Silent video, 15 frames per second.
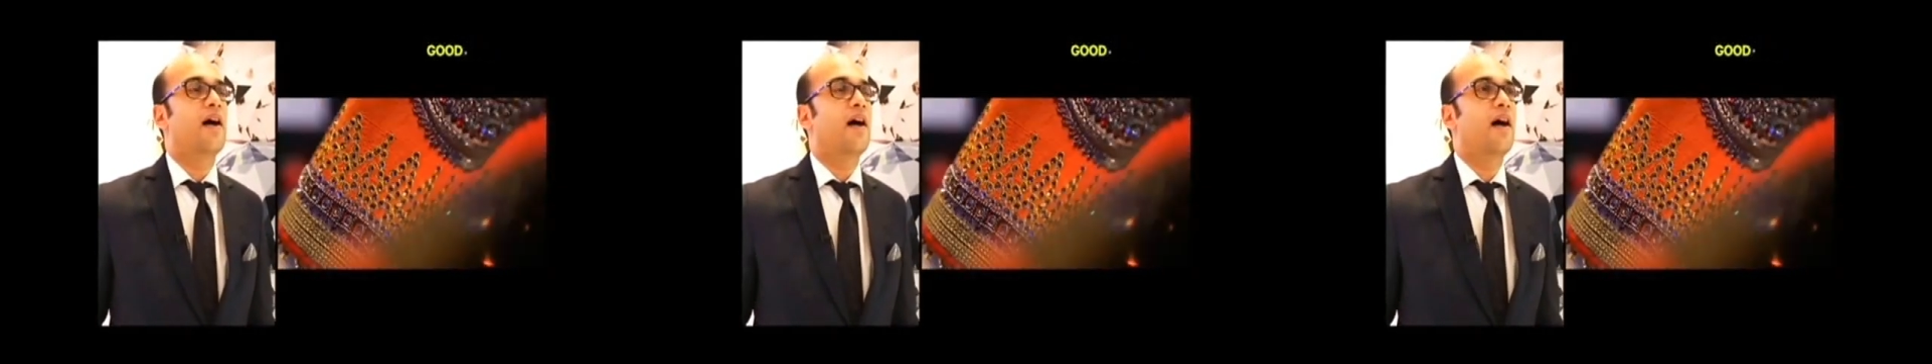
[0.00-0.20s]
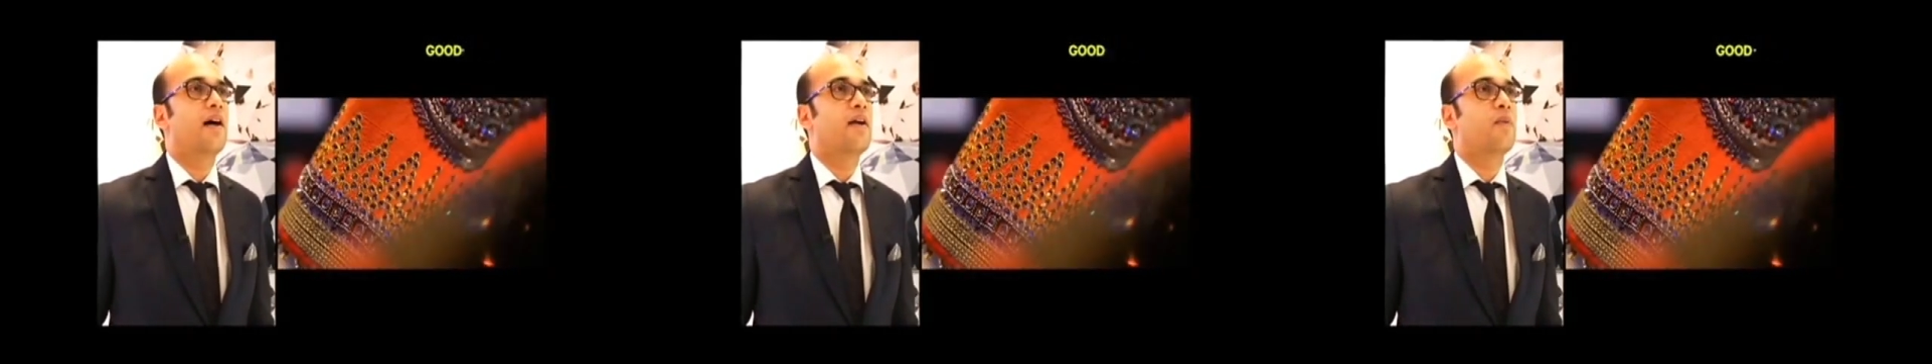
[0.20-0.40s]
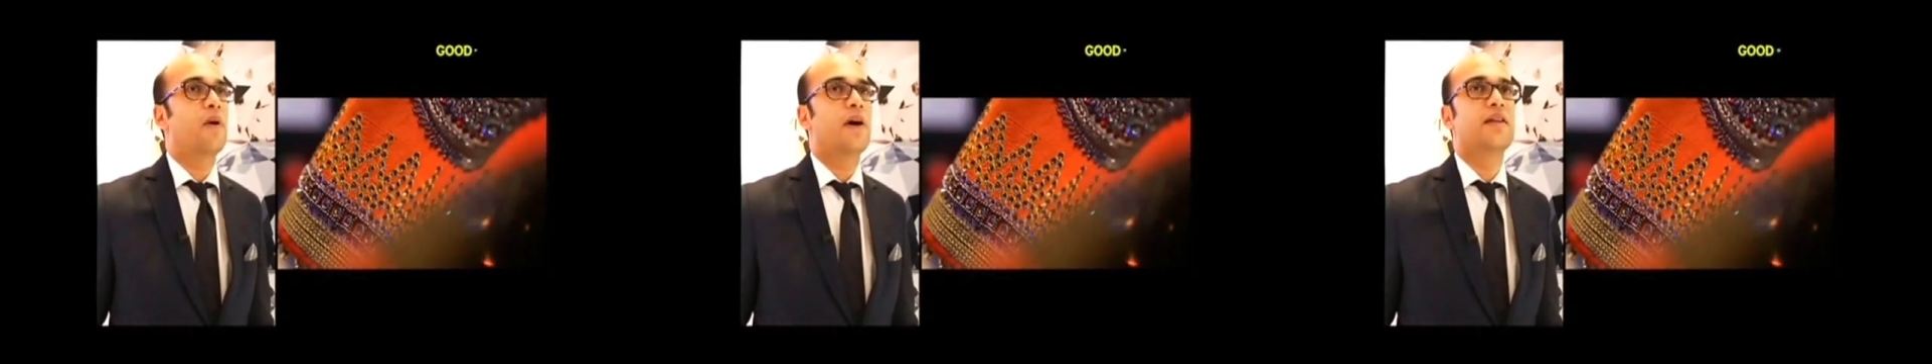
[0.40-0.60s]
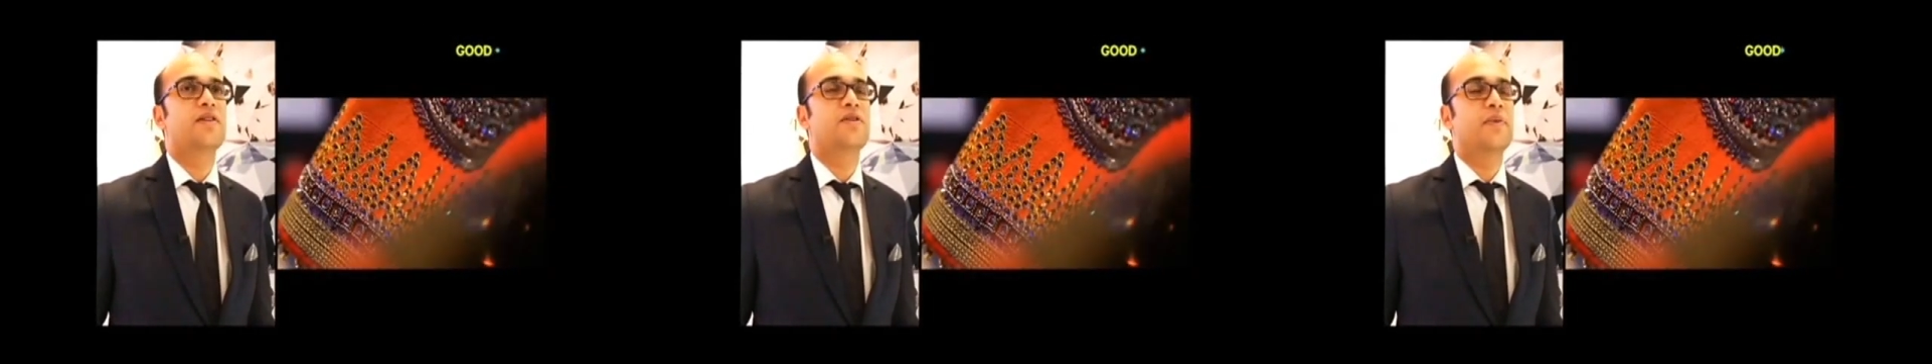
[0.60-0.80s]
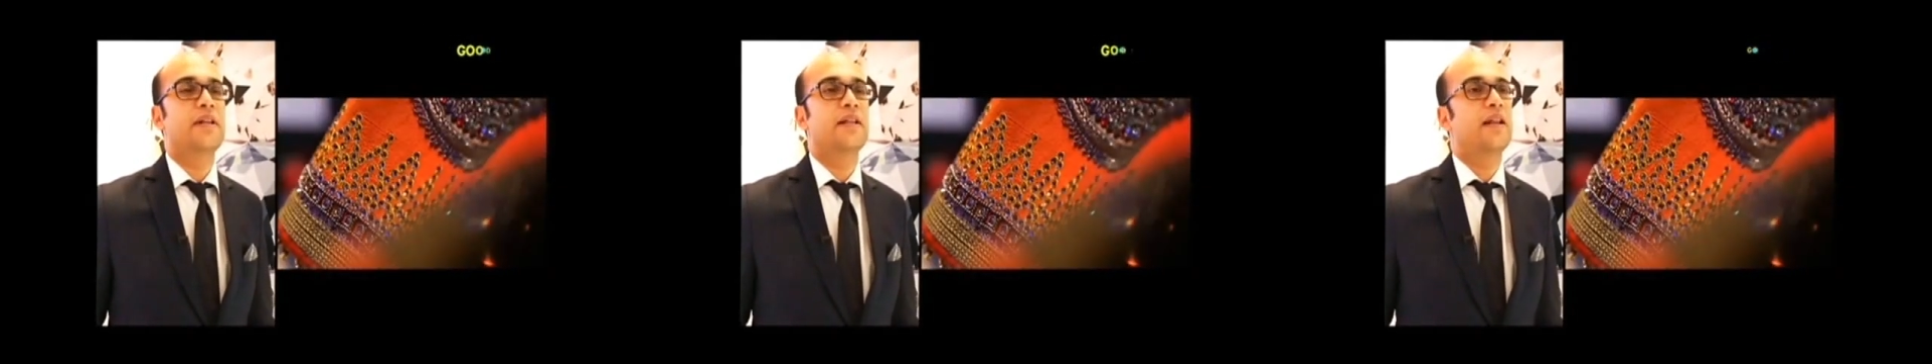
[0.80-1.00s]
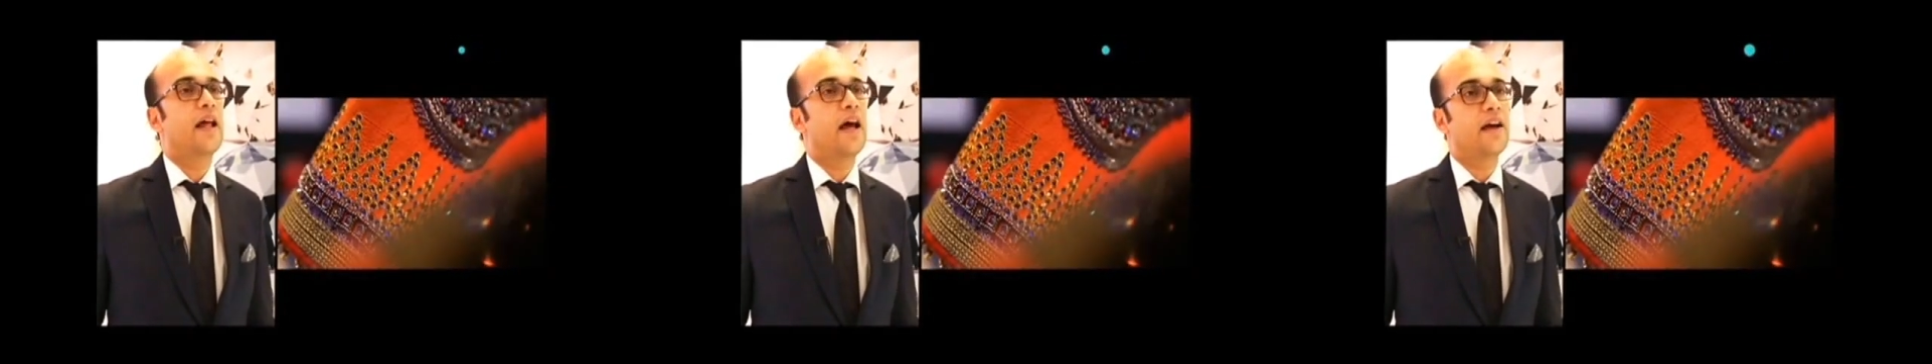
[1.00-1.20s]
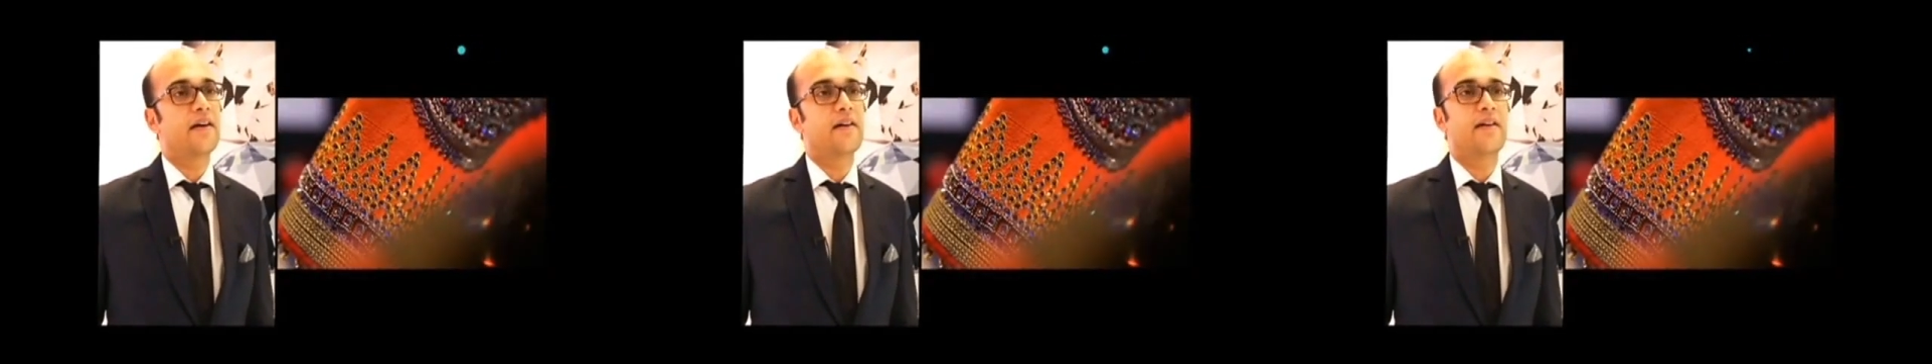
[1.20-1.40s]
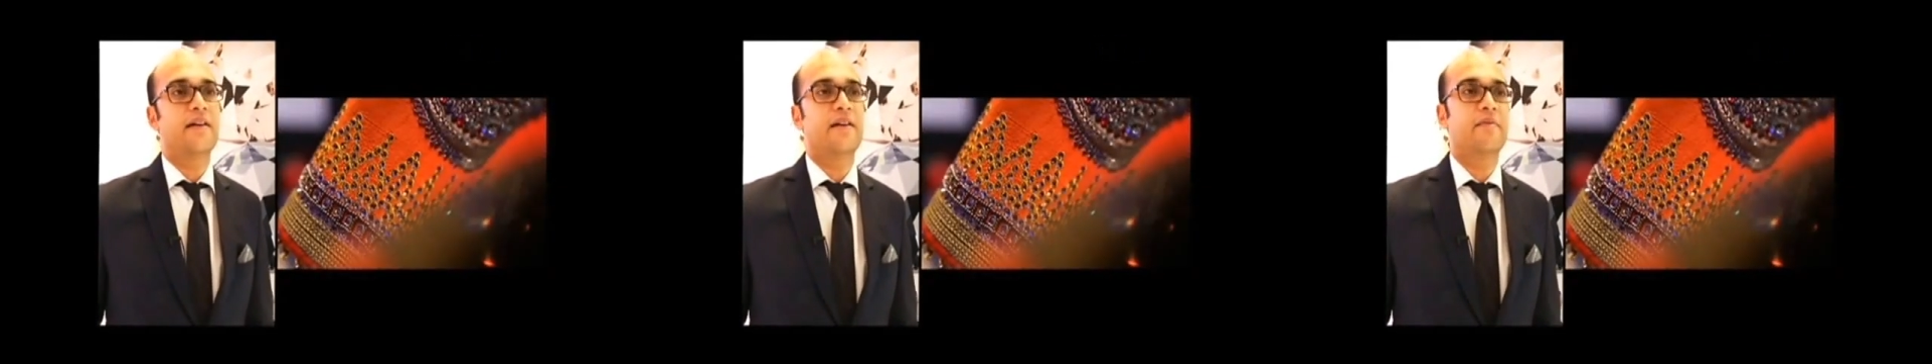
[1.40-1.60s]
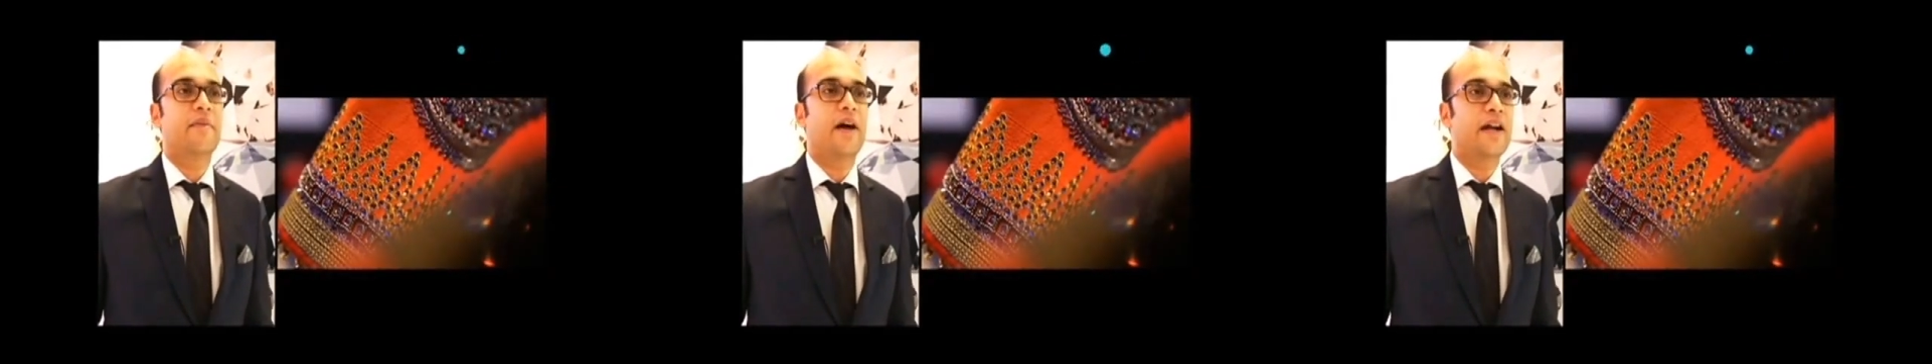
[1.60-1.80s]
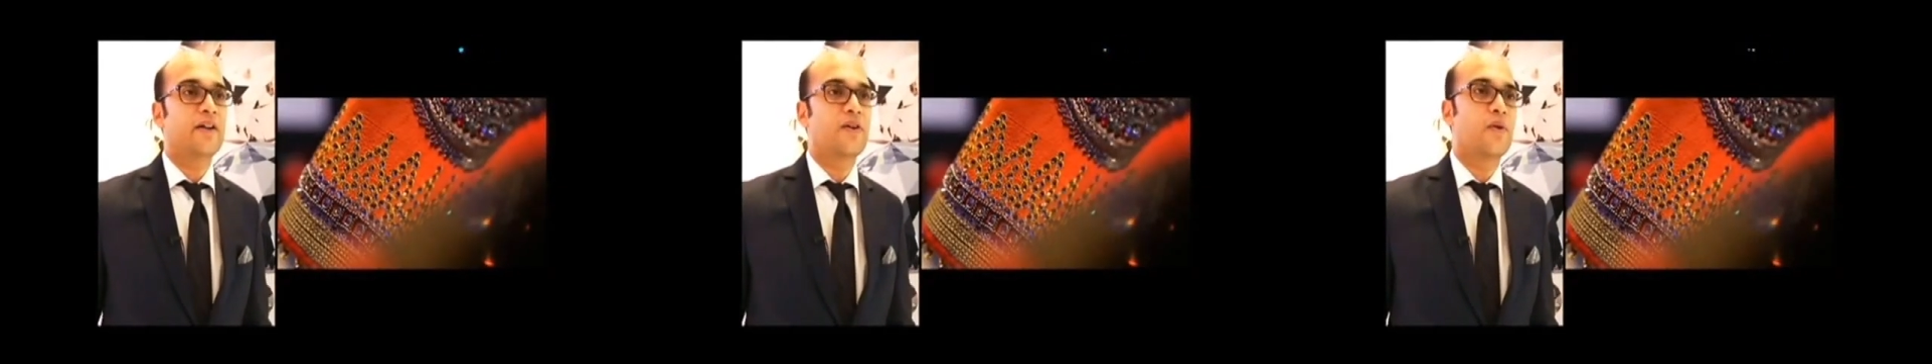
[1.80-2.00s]
are ones with lacquer and
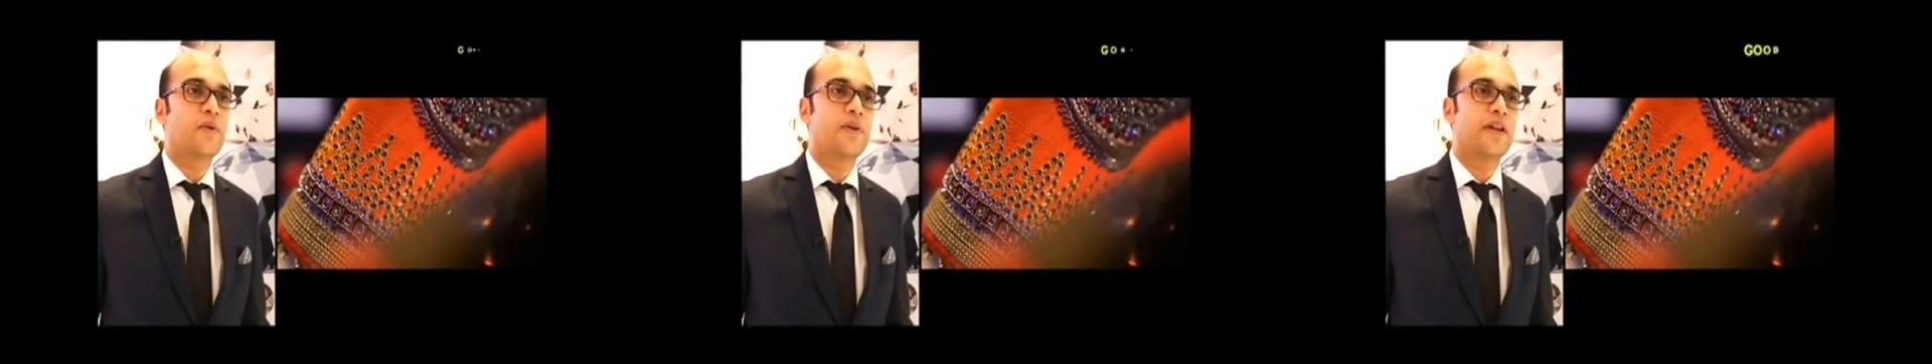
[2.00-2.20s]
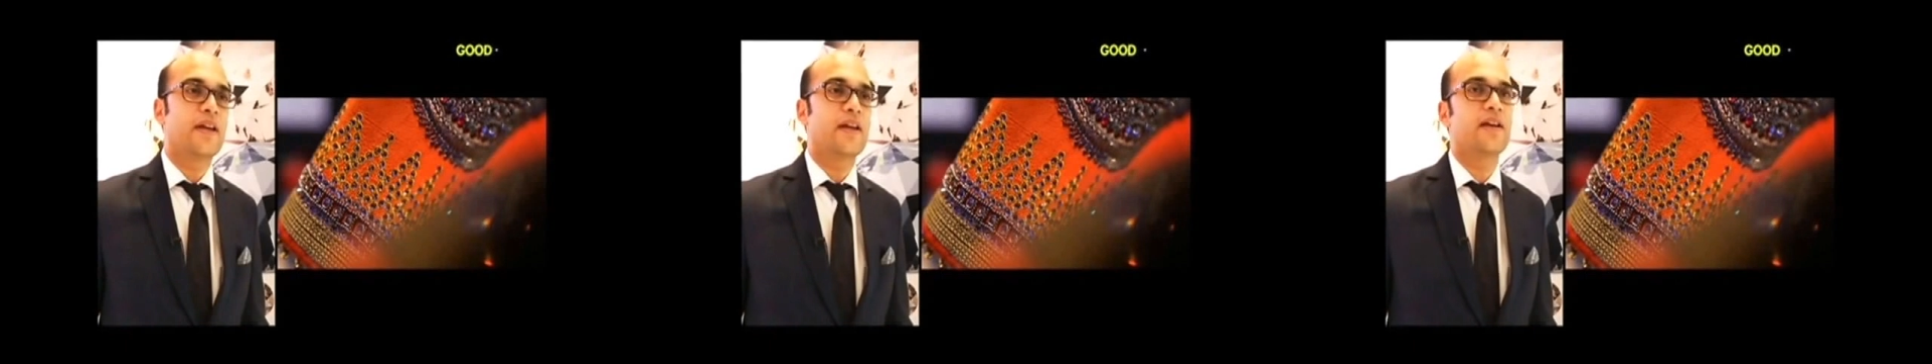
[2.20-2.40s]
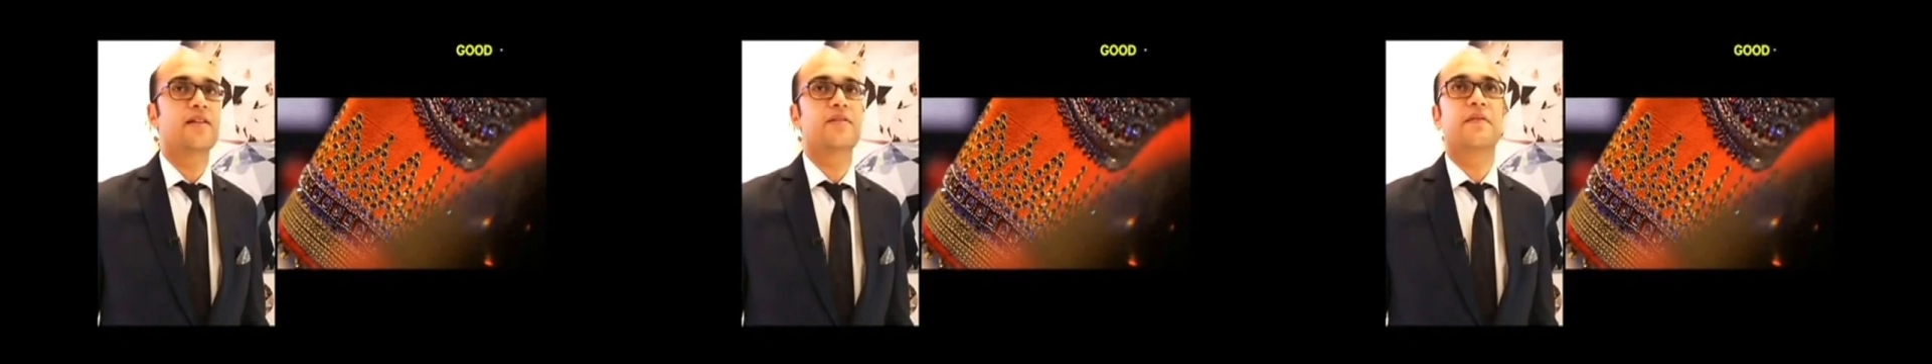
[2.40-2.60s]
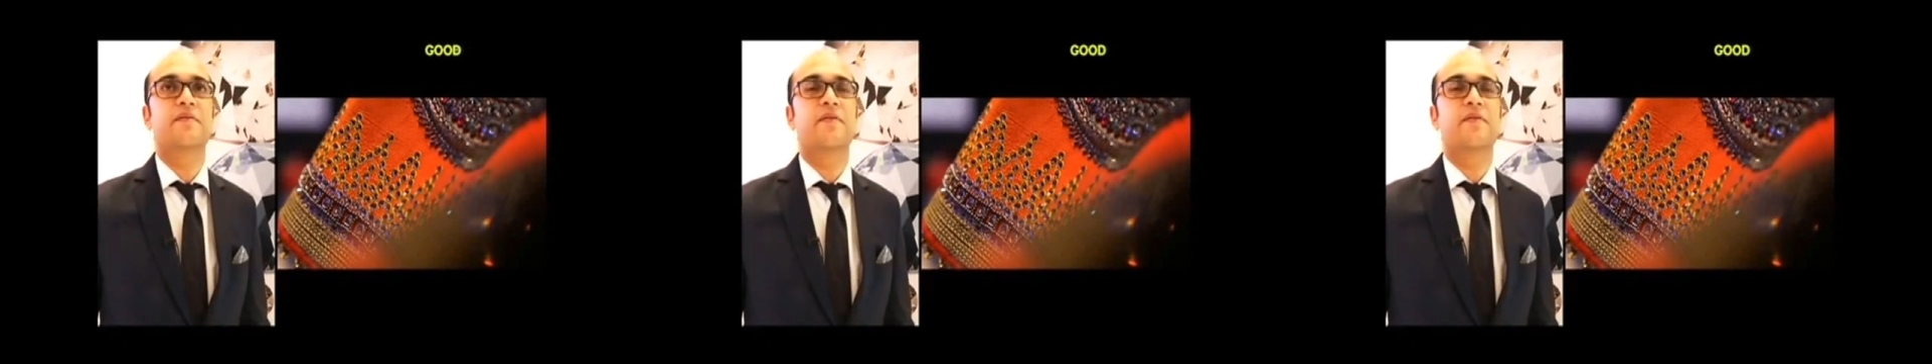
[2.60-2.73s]
matte coatings.